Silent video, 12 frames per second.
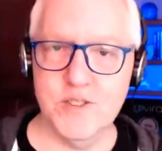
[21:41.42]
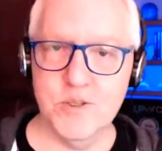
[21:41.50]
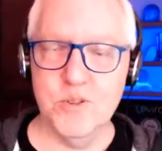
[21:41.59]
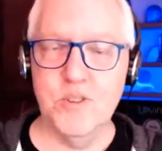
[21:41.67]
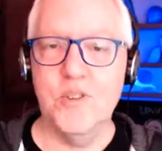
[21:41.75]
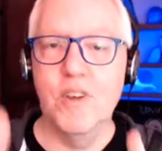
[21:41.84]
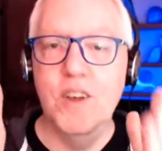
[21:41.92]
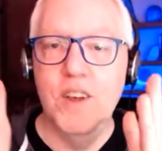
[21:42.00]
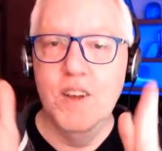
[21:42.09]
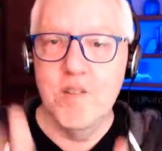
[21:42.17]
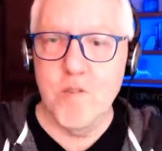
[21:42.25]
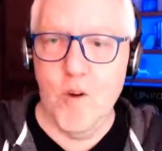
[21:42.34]
tools
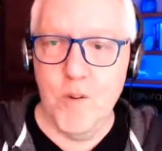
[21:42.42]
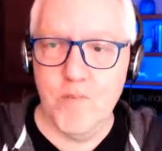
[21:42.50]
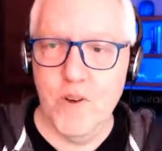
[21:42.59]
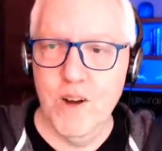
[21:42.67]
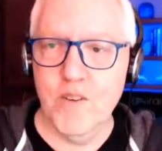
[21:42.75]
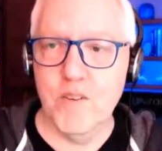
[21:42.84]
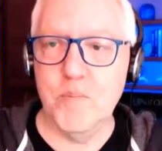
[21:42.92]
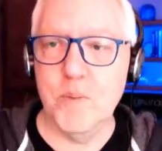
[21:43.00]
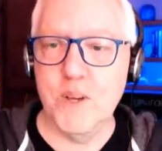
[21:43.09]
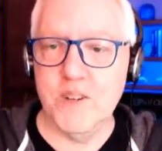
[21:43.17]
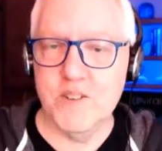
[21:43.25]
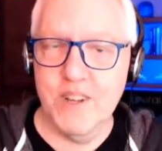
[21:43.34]
for UpViral
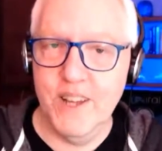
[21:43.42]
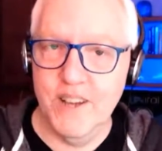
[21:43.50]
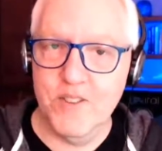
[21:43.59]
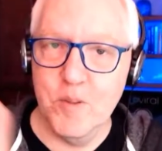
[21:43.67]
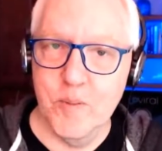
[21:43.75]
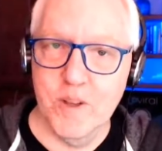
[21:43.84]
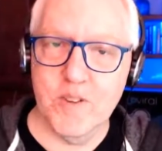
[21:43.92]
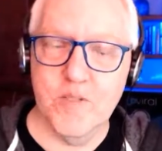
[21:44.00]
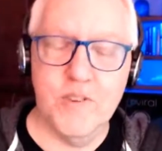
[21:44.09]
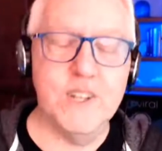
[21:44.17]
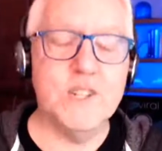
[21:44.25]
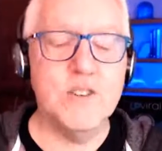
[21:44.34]
because it has the best
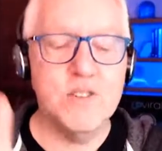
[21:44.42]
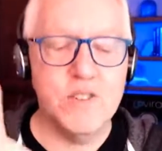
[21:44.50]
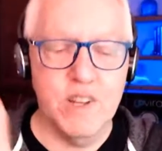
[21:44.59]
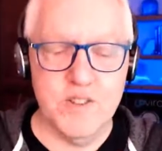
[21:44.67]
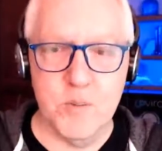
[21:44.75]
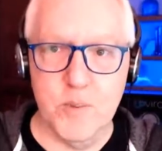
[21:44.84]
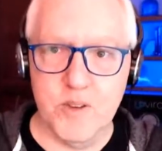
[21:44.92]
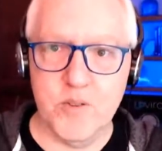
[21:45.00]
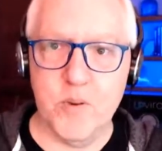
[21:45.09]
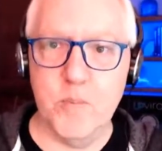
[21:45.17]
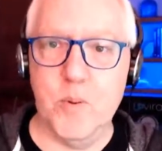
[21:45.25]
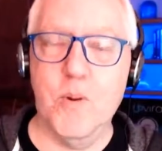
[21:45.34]
features, it has the best
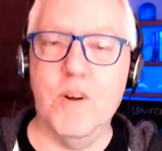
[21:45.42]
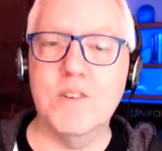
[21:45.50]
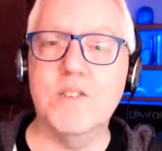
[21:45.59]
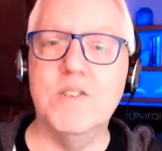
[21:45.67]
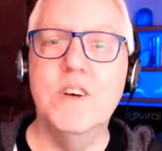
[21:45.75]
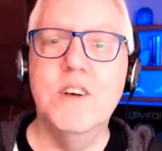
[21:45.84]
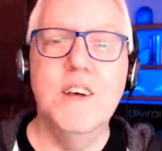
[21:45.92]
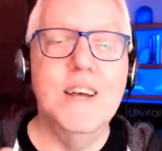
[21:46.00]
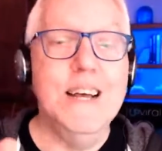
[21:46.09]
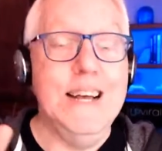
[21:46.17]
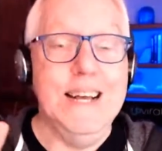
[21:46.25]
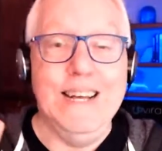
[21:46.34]
reports.
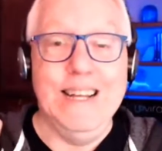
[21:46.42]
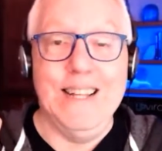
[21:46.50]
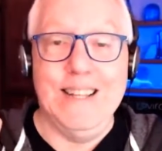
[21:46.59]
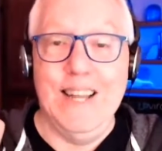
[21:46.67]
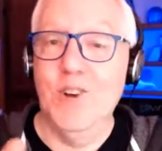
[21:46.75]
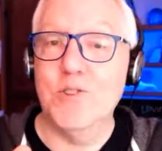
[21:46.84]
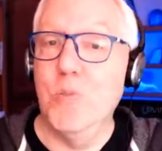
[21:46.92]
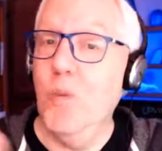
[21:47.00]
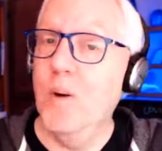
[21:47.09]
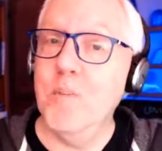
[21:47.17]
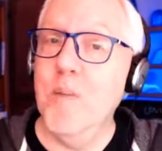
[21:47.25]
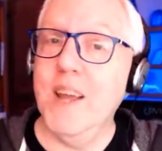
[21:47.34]
There's
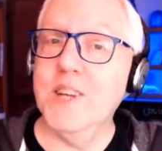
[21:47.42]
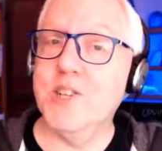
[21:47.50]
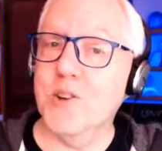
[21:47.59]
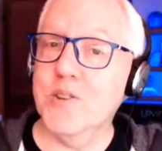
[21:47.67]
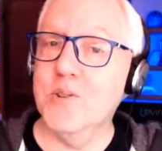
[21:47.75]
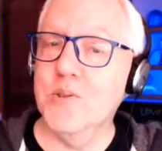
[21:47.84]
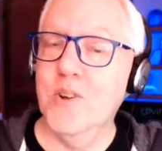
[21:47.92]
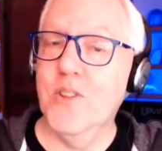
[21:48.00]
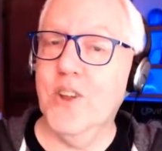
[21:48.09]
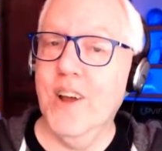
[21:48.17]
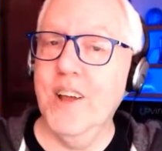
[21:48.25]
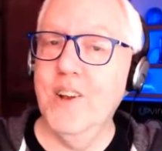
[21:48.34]
one major tool that
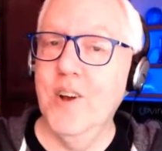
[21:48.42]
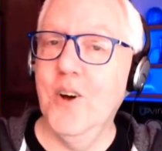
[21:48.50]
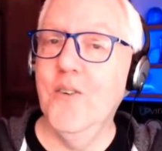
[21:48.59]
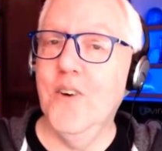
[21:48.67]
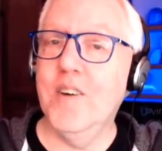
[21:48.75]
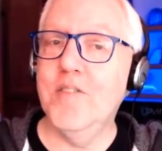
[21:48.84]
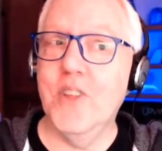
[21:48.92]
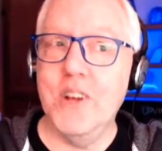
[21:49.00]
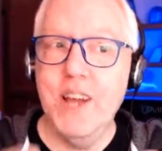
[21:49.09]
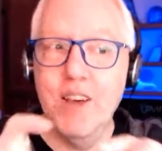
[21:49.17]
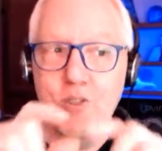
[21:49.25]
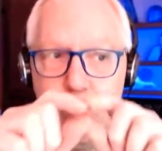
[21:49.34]
I know of that
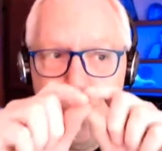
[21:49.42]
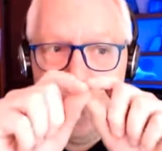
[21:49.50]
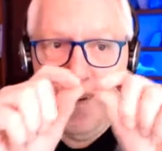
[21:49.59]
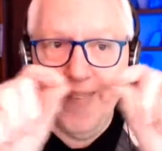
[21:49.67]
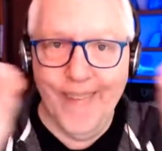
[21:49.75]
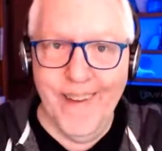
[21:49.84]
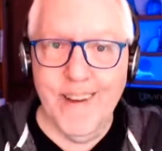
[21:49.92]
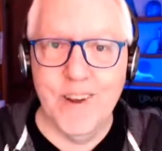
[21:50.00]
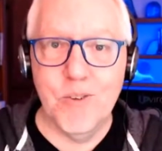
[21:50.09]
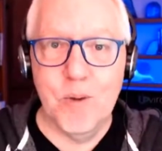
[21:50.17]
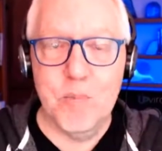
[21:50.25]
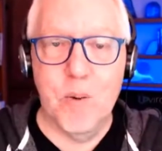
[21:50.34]
has one line
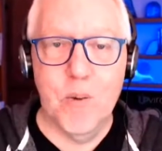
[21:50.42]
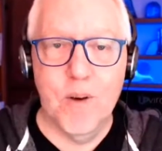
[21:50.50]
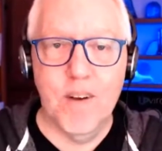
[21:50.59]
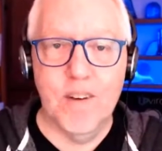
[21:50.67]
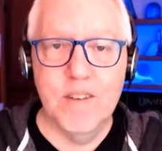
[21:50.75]
report.